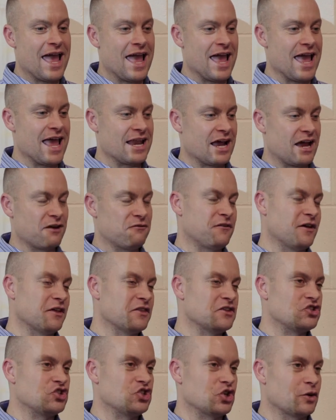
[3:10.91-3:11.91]
And I
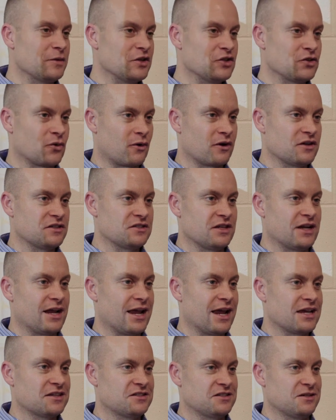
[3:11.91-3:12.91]
found this German tourist
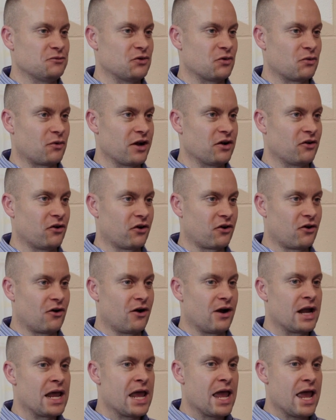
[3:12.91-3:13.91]
and I asked him to write on a
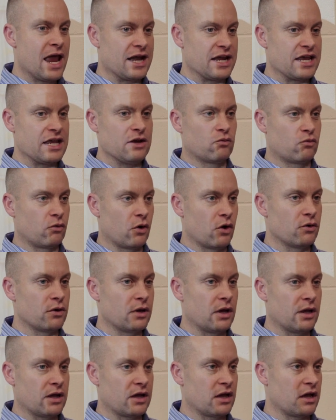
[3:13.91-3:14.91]
card. And he
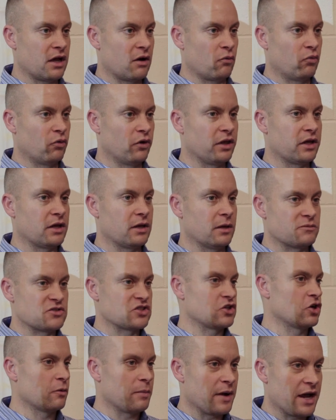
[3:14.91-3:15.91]
wrote a really
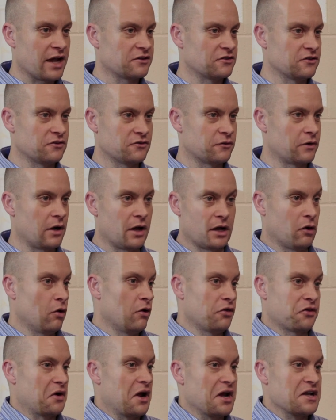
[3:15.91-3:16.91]
obscure passage, for an
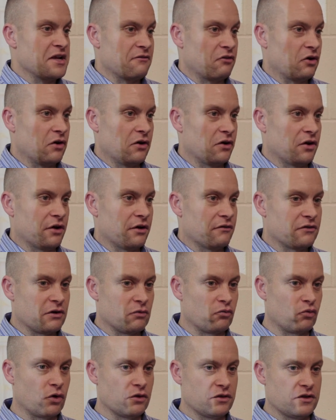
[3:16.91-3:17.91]
author I'd never heard of.
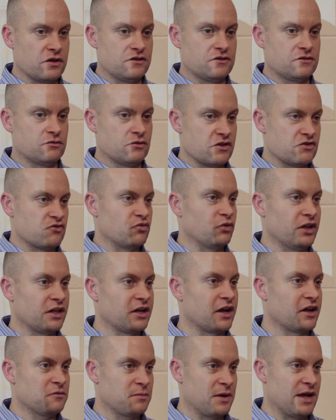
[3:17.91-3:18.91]
He wrote this, this
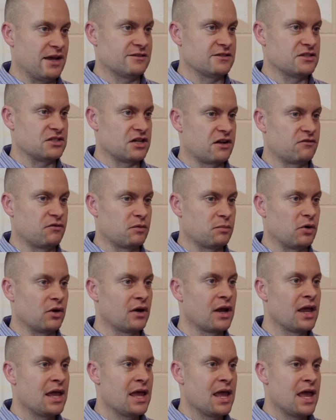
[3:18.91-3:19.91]
really nice passage out of a
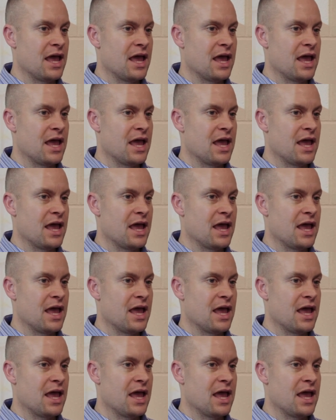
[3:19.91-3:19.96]
book.